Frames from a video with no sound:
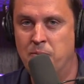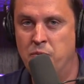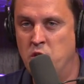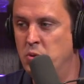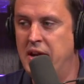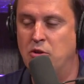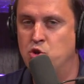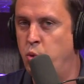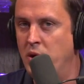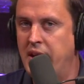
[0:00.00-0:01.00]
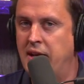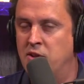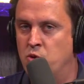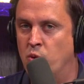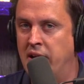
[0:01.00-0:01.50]
You were down
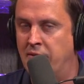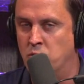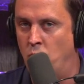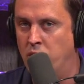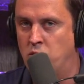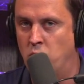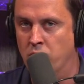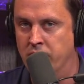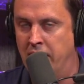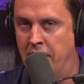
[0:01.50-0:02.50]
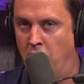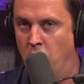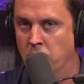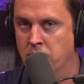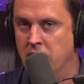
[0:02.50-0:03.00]
28-3 after one quarter at
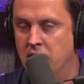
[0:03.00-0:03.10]
home,